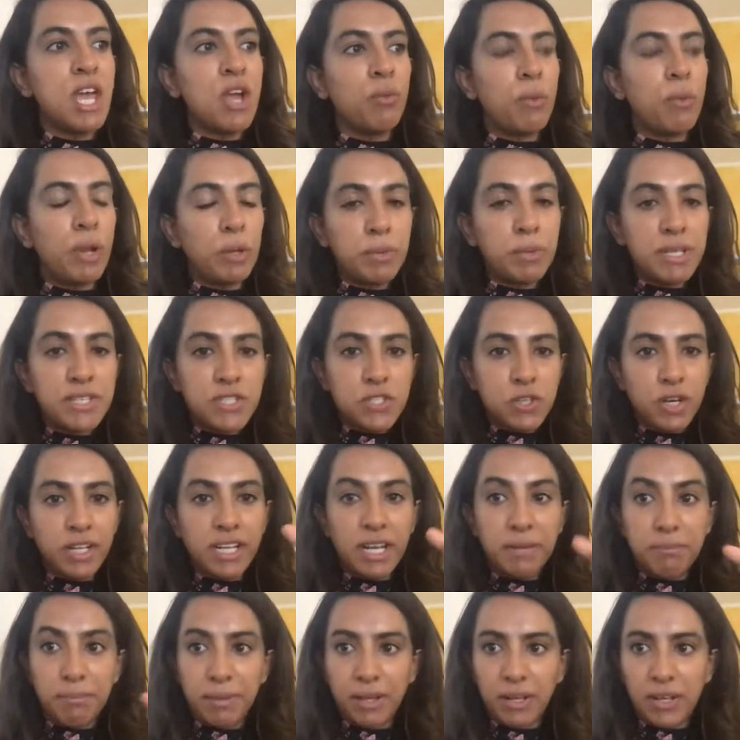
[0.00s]
when we
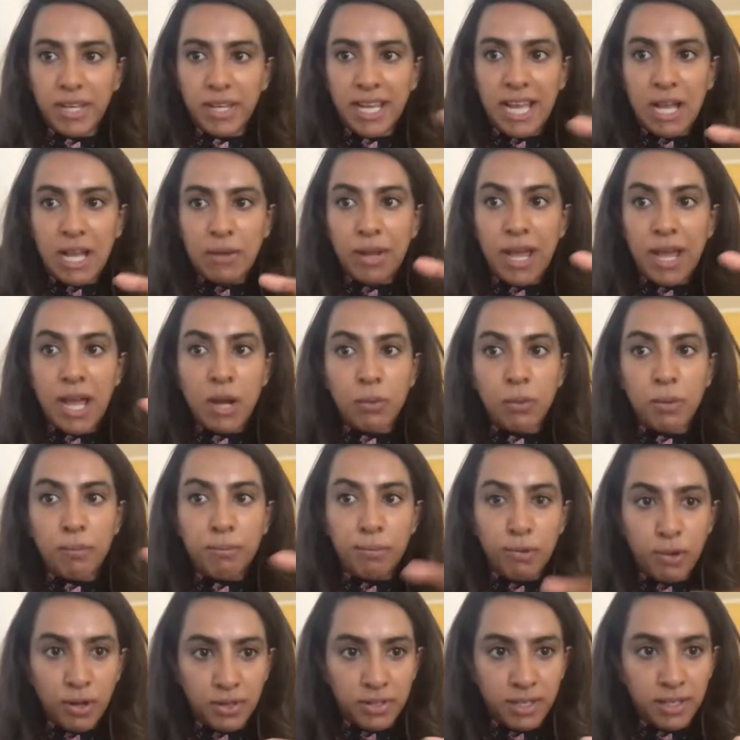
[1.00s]
started building out our
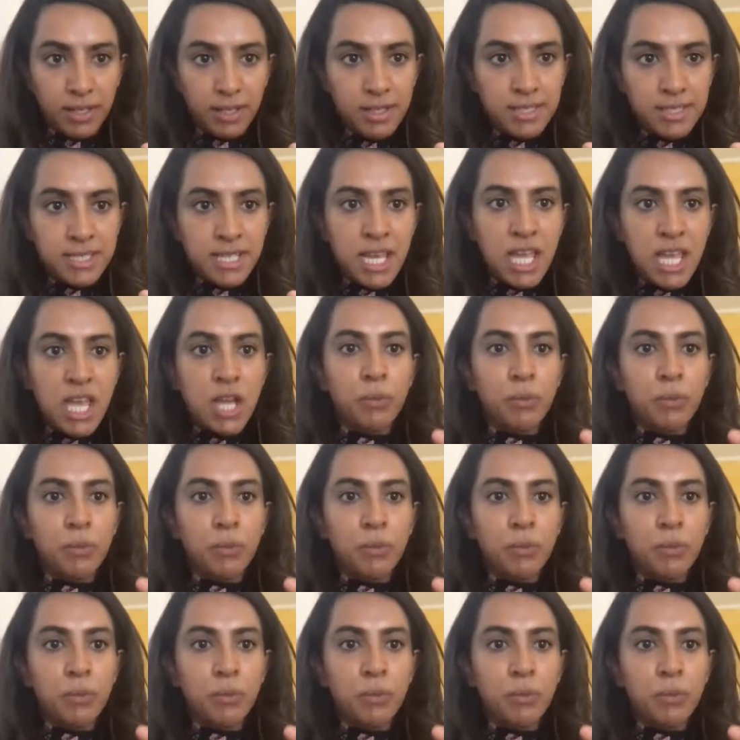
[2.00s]
product,